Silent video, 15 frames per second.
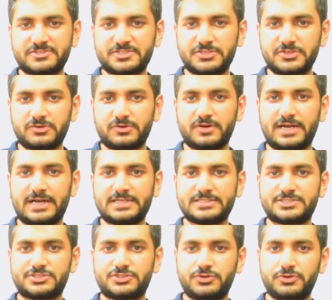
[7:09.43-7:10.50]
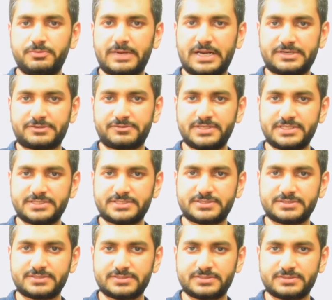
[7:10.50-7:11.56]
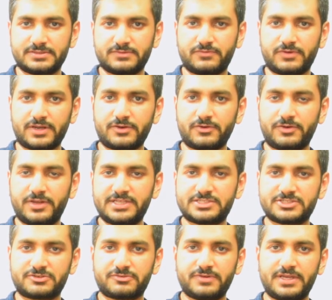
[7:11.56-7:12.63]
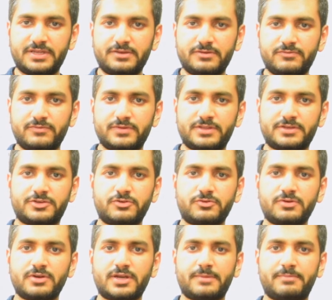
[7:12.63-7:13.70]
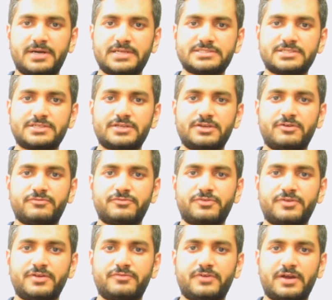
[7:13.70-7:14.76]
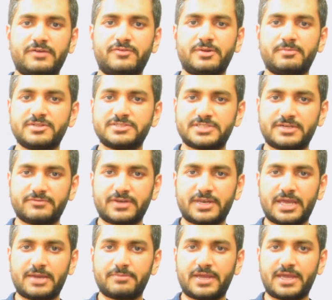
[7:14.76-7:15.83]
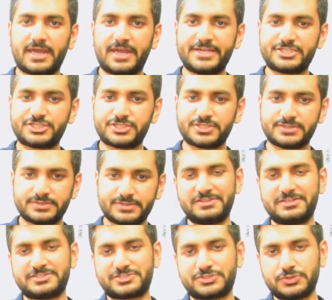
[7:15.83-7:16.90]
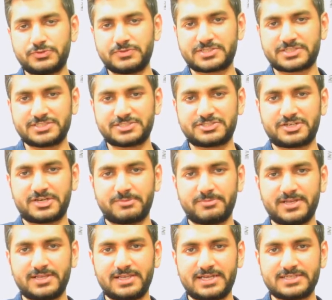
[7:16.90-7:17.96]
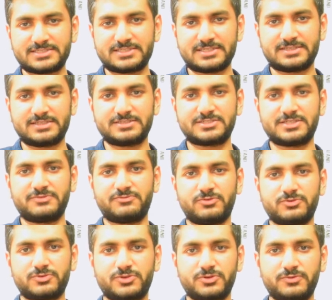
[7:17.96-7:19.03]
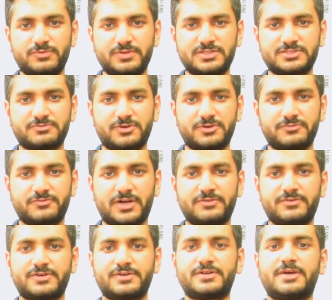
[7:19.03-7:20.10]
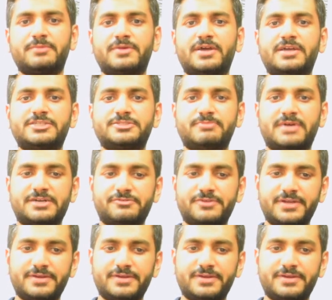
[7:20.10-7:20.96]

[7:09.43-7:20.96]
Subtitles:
Duo has 2 batteries, one on each screen, with a total capacity of 3577 mAh. This too is considerably less than the Z Fold 2 with its 4500 mAh battery.